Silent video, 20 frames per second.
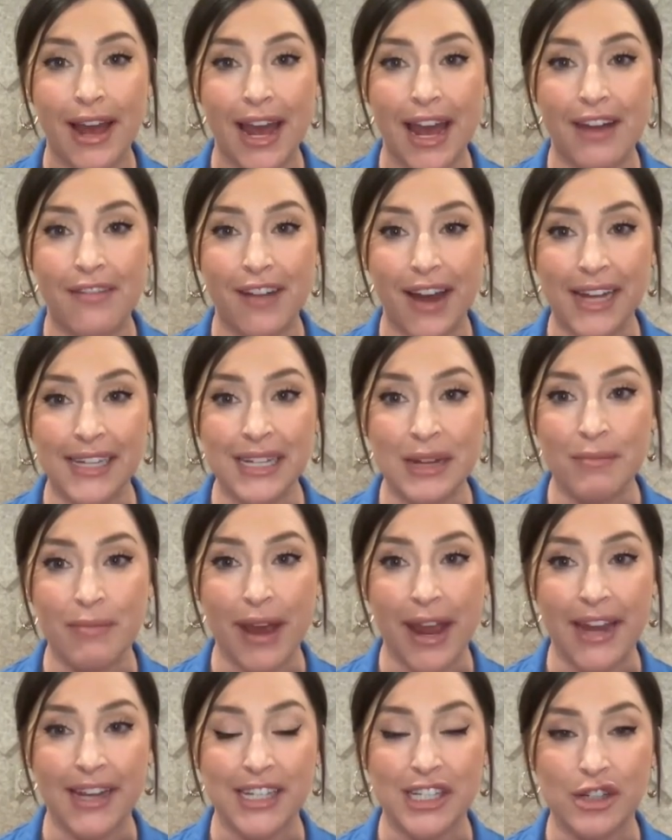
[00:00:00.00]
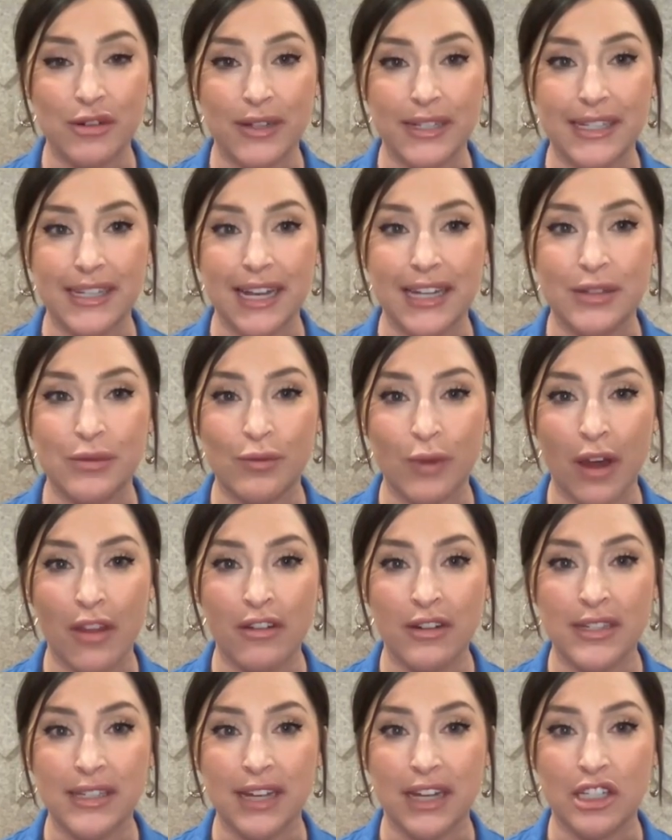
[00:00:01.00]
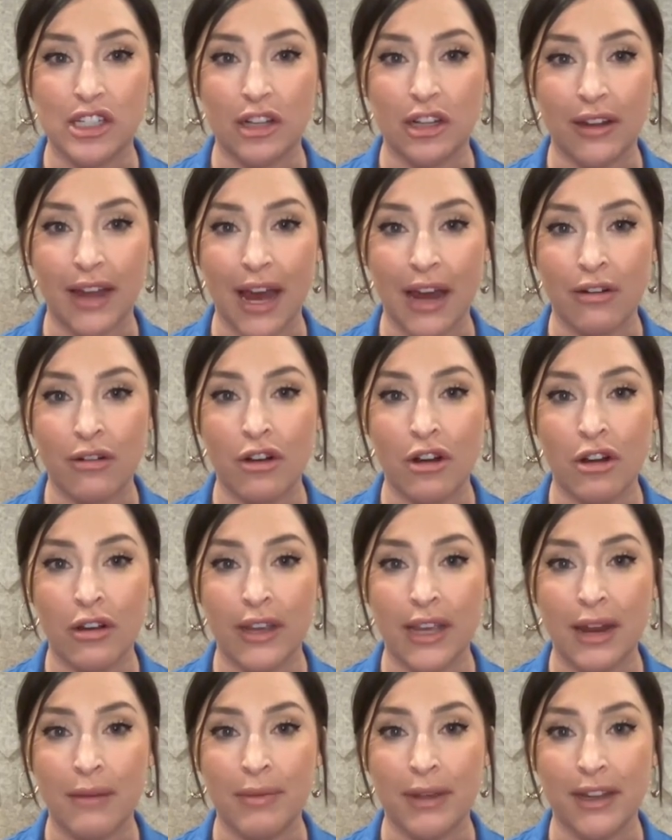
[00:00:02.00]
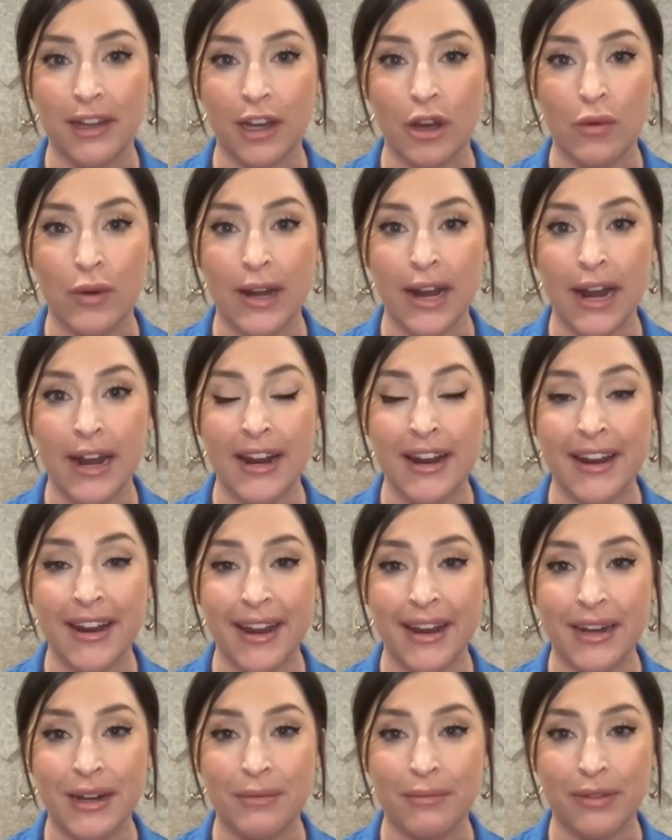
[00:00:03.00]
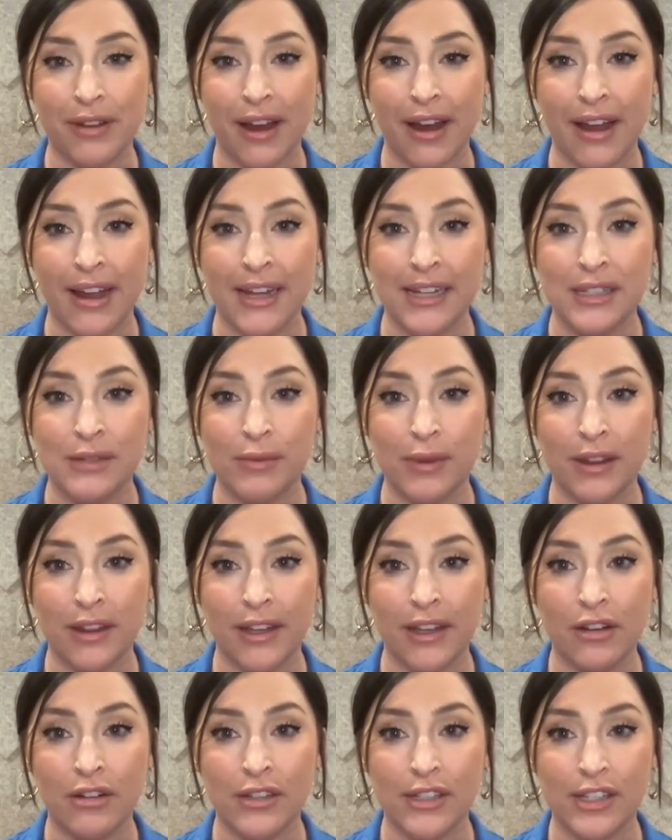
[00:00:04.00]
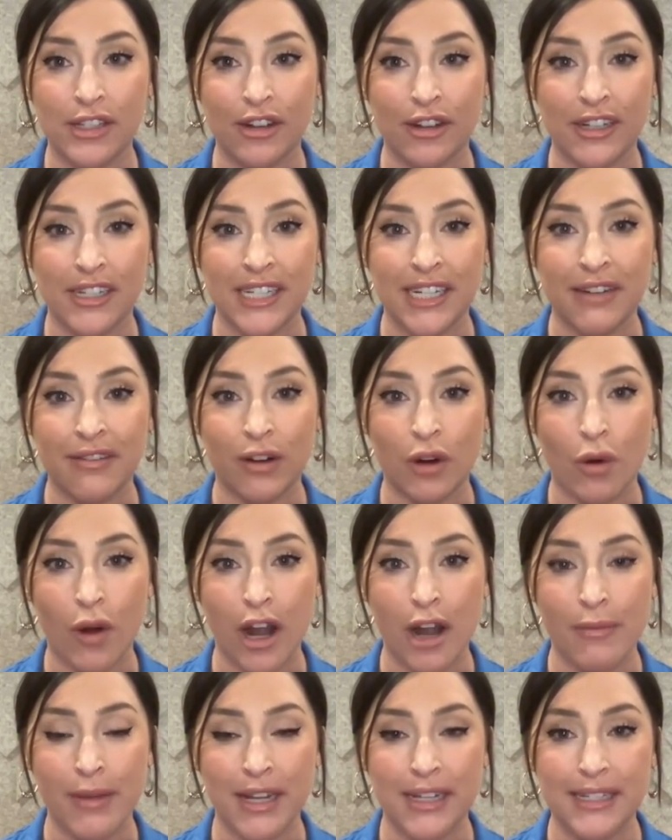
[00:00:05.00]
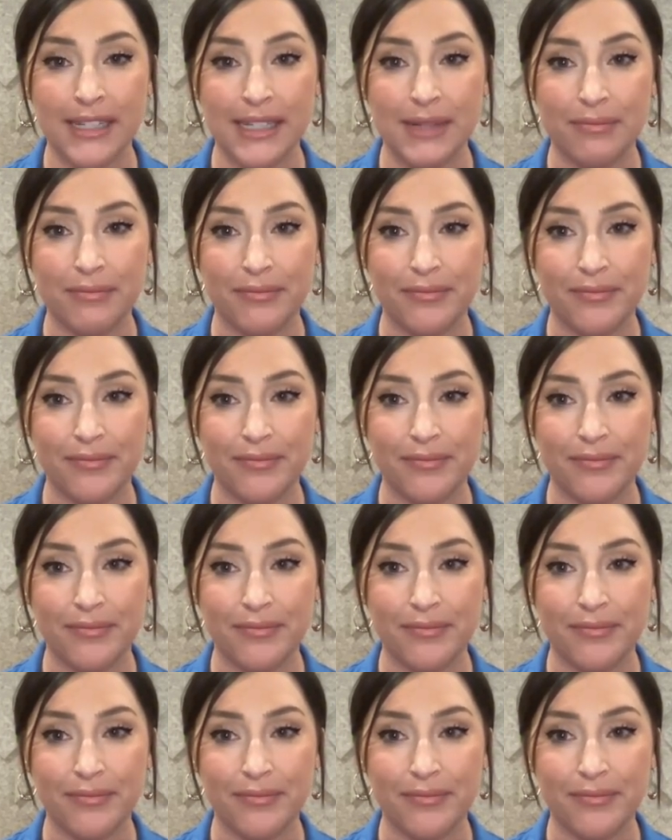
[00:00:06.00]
advising banks to assess whether such collateral can be liquidated in compliance with legal certainty requirements.